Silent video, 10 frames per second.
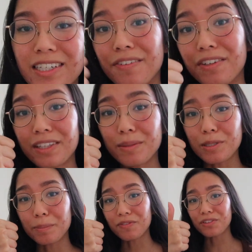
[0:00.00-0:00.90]
Give it a thumbs
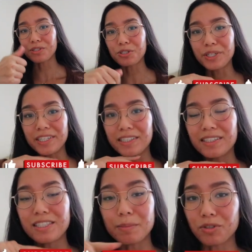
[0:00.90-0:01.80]
up if you enjoyed it,
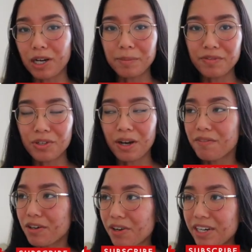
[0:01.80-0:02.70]
subscribe if you haven't
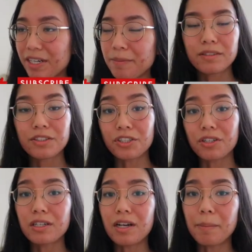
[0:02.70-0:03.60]
already, turn
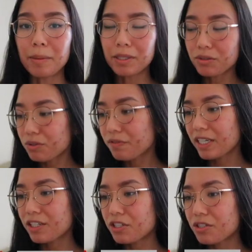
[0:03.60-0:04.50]
on my bell
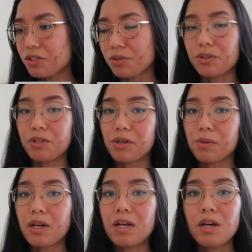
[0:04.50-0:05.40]
notifications so you know
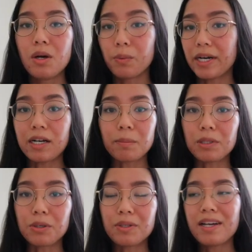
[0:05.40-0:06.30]
when I
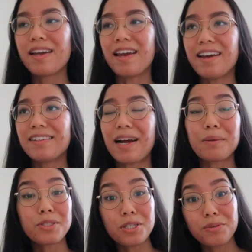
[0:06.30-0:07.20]
upload, and I'll
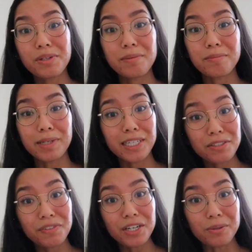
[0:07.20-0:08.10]
see you in my next
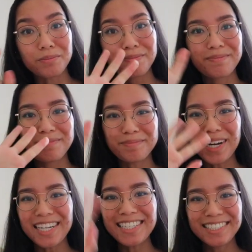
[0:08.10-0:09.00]
video.
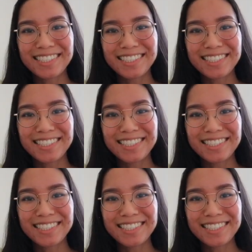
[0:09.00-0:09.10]
Bye!